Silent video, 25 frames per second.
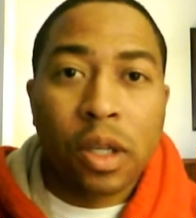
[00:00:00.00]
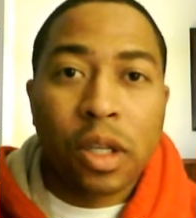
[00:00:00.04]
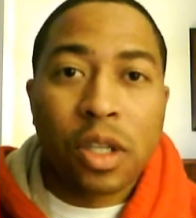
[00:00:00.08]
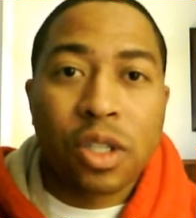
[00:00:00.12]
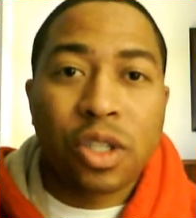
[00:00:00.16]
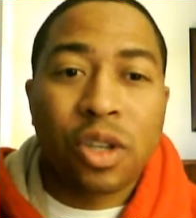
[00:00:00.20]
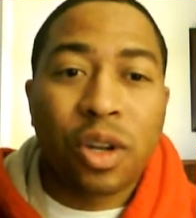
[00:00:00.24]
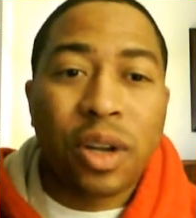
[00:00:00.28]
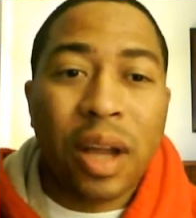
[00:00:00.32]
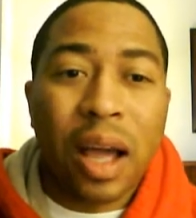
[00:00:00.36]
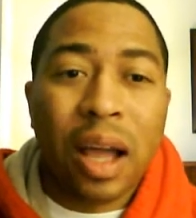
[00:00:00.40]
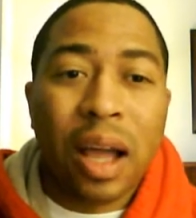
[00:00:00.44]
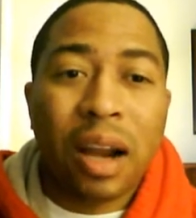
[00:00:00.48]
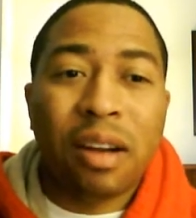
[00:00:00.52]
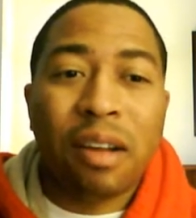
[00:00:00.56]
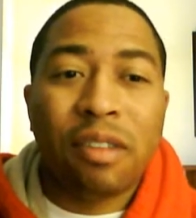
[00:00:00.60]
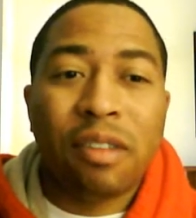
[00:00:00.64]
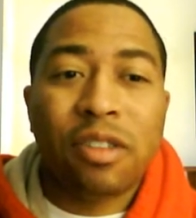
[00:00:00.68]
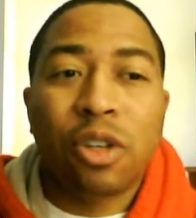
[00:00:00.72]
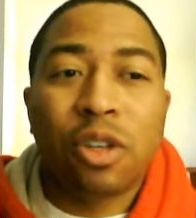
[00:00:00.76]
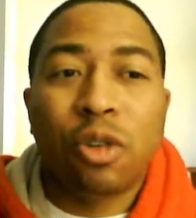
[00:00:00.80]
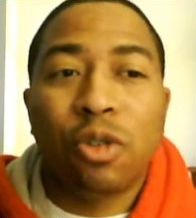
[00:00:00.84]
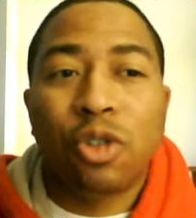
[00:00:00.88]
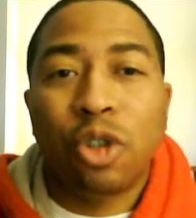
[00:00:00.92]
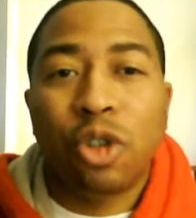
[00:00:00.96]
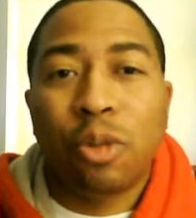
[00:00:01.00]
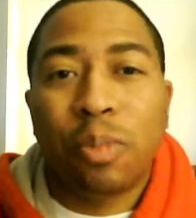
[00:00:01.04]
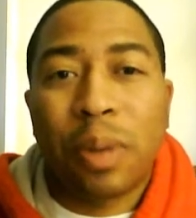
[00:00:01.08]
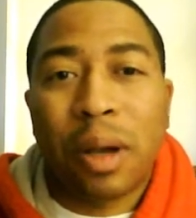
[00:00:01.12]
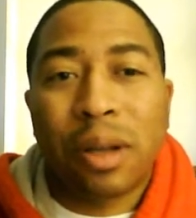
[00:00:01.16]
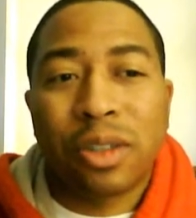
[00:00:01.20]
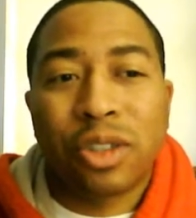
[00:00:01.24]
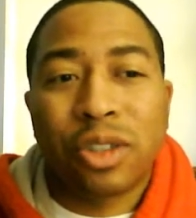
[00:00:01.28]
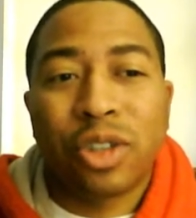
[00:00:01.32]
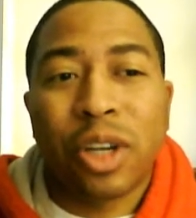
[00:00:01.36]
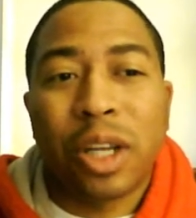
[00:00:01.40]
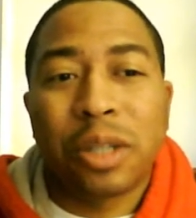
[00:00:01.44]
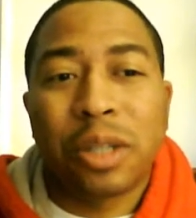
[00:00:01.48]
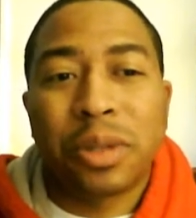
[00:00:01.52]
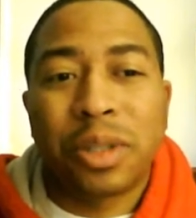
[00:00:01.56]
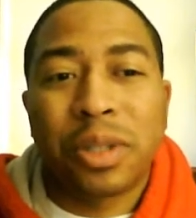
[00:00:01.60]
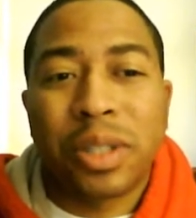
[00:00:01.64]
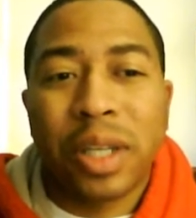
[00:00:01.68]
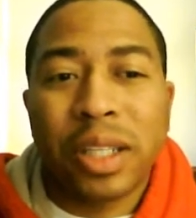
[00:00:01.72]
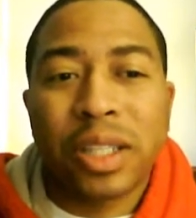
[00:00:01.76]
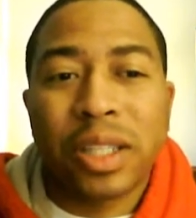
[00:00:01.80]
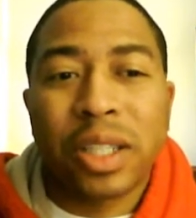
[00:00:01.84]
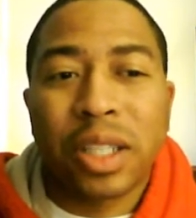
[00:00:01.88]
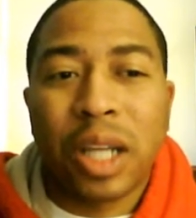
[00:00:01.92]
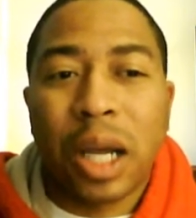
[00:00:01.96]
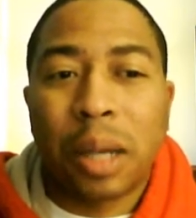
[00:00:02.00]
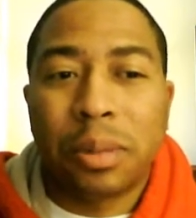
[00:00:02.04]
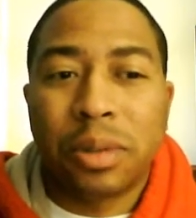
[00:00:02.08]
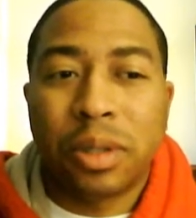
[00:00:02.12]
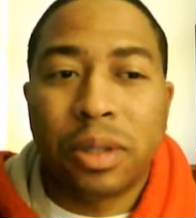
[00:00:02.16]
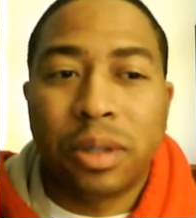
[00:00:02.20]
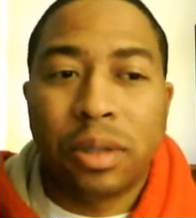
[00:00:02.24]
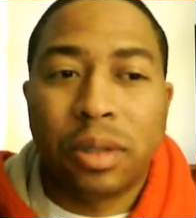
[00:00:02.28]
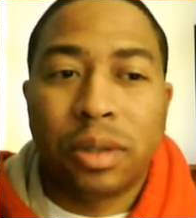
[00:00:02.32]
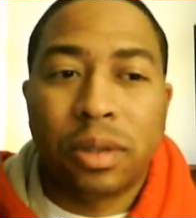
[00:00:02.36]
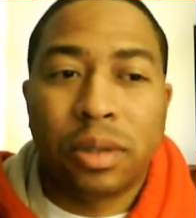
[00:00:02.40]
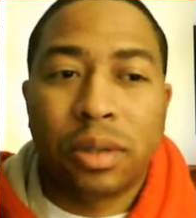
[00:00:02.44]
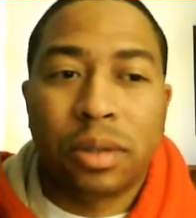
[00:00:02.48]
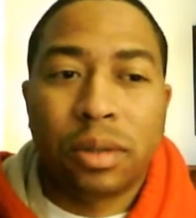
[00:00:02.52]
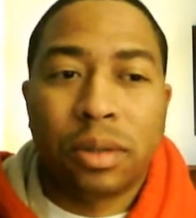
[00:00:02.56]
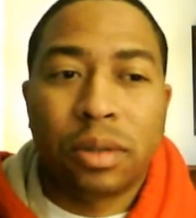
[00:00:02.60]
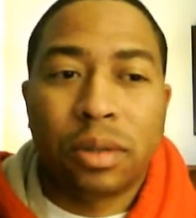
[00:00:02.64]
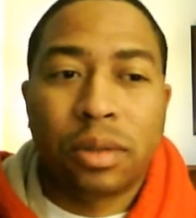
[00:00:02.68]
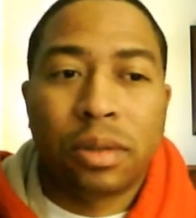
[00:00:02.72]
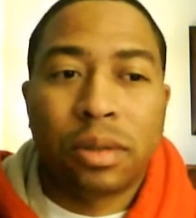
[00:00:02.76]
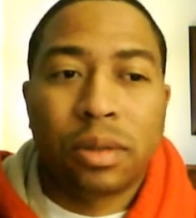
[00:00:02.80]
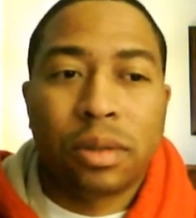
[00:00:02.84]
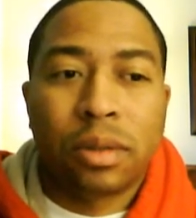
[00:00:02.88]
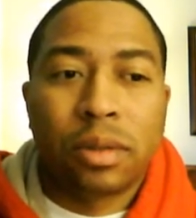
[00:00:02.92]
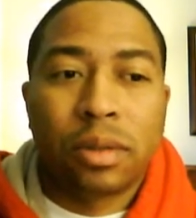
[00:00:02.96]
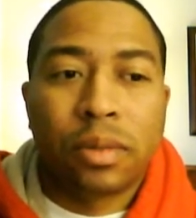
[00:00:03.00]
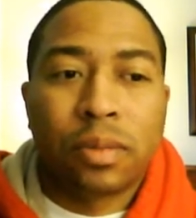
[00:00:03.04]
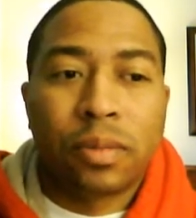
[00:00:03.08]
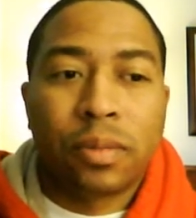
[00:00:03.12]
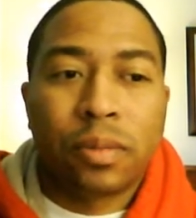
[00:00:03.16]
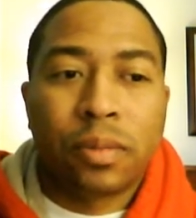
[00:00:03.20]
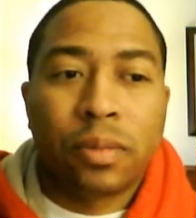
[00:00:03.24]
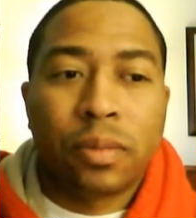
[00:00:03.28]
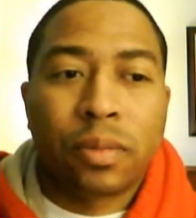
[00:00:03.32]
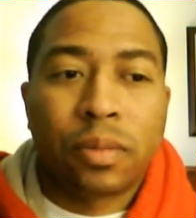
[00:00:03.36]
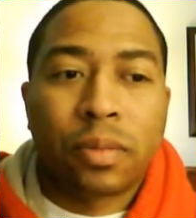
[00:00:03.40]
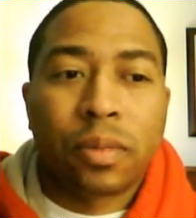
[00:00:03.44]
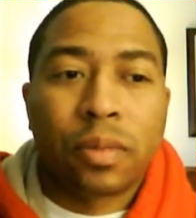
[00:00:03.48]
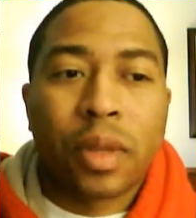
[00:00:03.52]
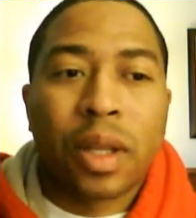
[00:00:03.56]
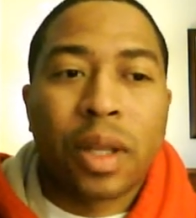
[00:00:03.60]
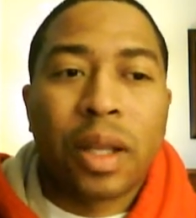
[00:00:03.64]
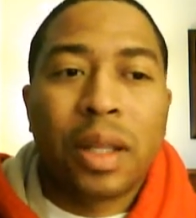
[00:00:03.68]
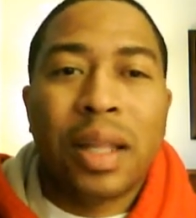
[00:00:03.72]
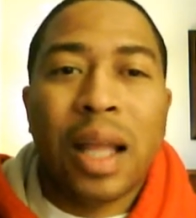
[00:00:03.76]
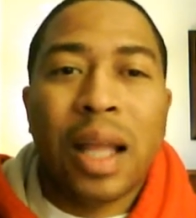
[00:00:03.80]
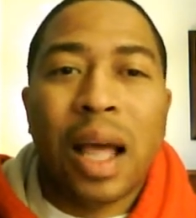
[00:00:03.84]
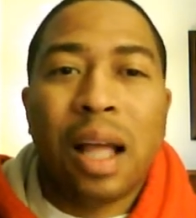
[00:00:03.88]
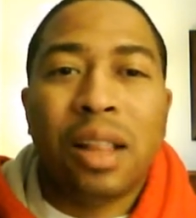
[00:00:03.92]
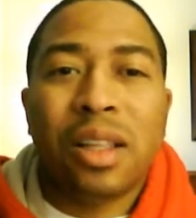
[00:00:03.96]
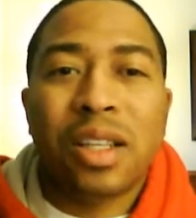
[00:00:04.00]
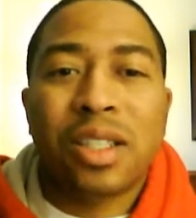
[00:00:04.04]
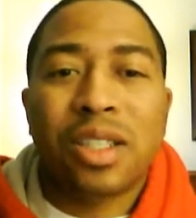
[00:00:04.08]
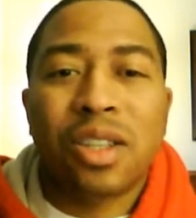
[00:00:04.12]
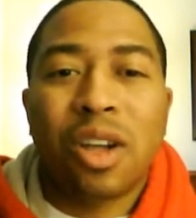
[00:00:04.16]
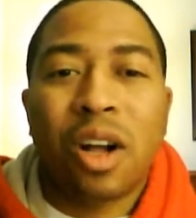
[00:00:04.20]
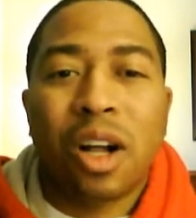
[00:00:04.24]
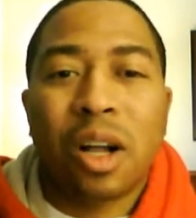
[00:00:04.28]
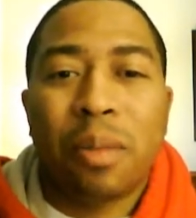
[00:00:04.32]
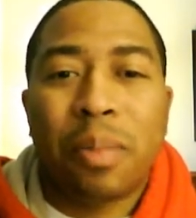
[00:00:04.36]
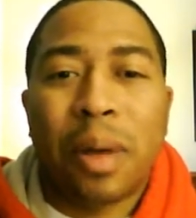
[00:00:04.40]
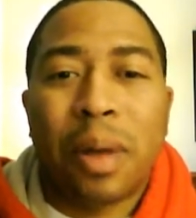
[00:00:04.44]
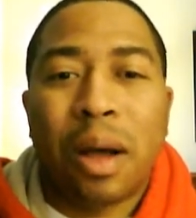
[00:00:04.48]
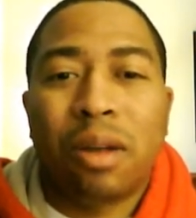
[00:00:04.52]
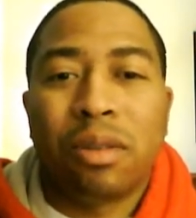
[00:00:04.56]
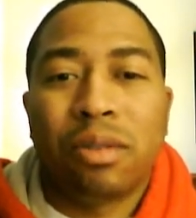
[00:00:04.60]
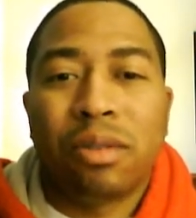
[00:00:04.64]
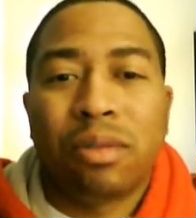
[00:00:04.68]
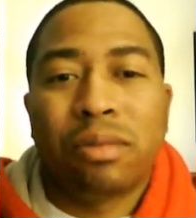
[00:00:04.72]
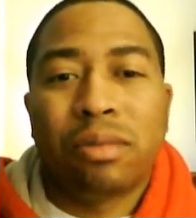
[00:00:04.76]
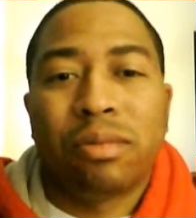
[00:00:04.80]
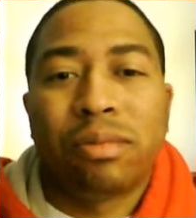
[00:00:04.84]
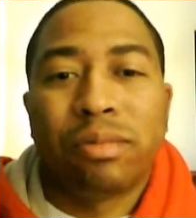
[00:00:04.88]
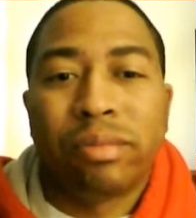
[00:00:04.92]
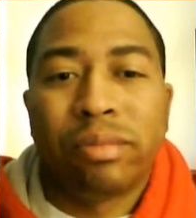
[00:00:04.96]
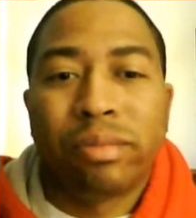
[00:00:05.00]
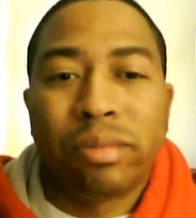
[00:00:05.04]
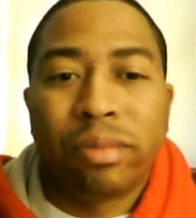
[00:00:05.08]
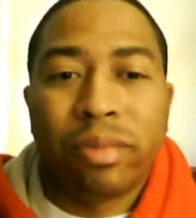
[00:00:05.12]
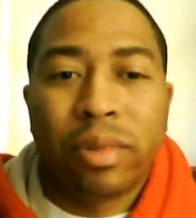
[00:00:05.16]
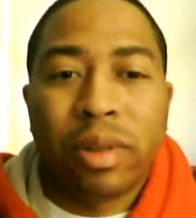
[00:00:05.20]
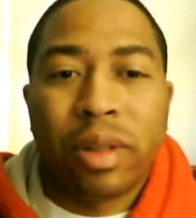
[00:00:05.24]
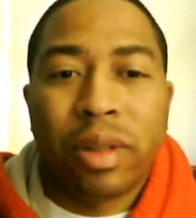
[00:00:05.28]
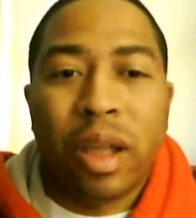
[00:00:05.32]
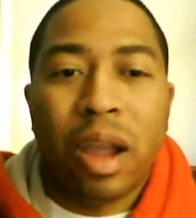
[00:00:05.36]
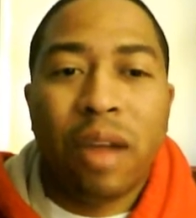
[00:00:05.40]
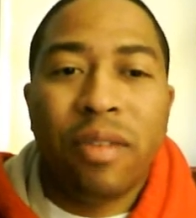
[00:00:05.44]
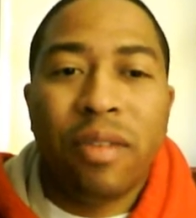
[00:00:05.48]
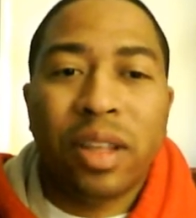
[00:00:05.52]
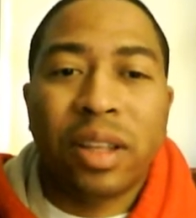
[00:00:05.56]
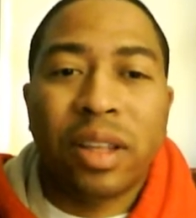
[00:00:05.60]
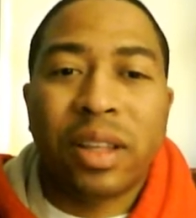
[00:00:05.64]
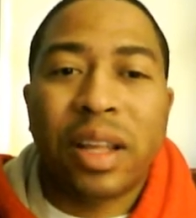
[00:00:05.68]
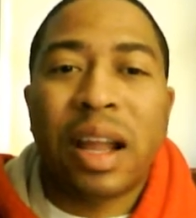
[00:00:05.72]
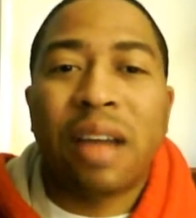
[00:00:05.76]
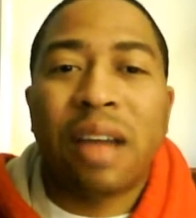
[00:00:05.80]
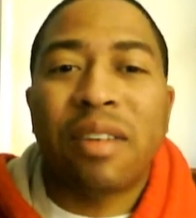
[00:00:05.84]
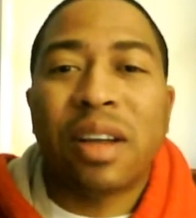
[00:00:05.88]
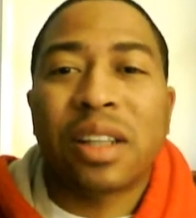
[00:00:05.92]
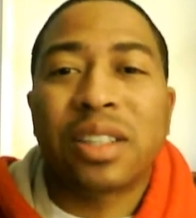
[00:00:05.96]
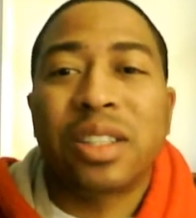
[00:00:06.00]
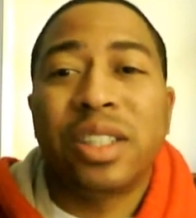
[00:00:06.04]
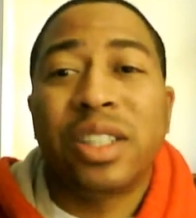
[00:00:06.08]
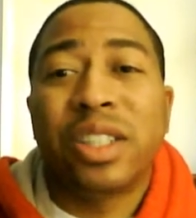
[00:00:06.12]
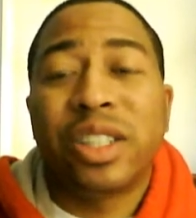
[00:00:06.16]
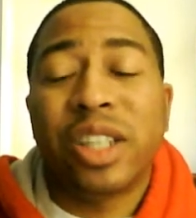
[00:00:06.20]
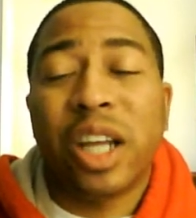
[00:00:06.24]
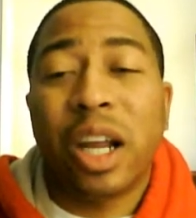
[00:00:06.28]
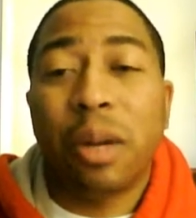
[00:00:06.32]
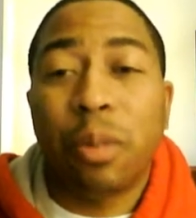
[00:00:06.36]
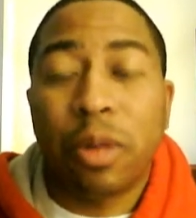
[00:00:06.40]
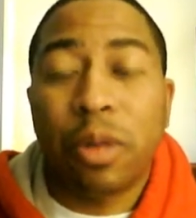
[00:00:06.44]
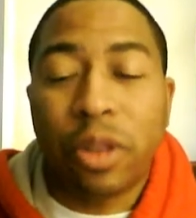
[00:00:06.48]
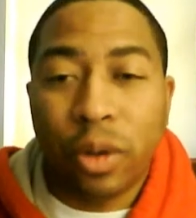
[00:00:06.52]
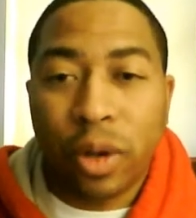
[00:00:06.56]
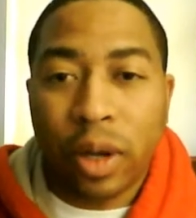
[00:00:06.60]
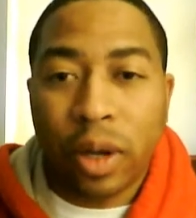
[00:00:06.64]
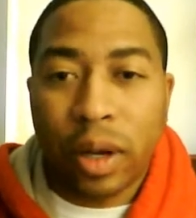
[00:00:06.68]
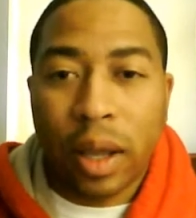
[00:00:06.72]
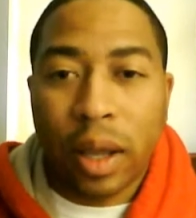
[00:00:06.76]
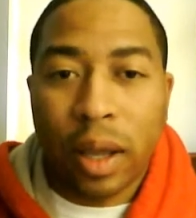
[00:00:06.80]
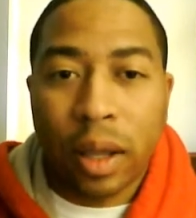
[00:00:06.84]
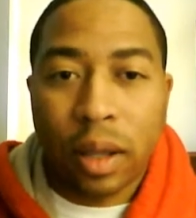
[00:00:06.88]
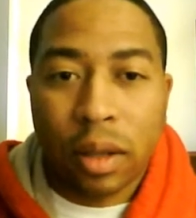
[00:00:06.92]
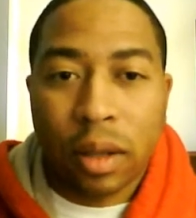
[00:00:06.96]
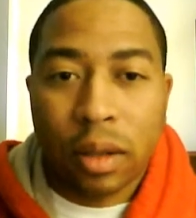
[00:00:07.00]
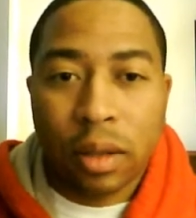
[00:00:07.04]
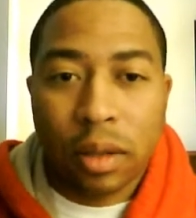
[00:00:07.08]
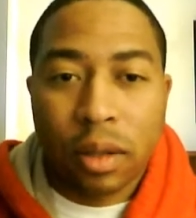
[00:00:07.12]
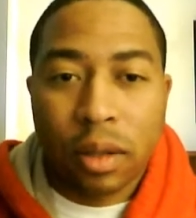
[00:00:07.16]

So now that I've told you about transportation options, now let's talk about everything that I've actually shared with you today.